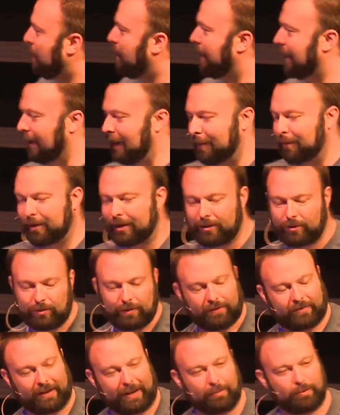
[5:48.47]
And I'm going to do the
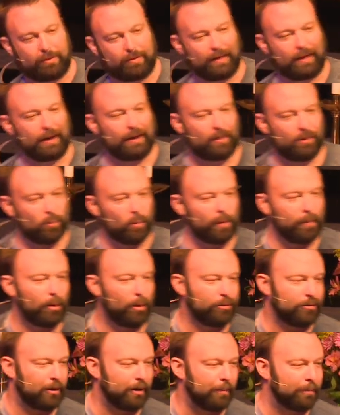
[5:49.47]
same thing, and then we're
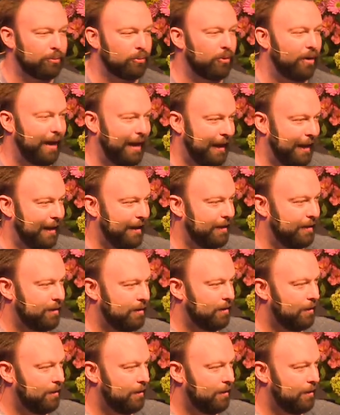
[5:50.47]
both going to pray.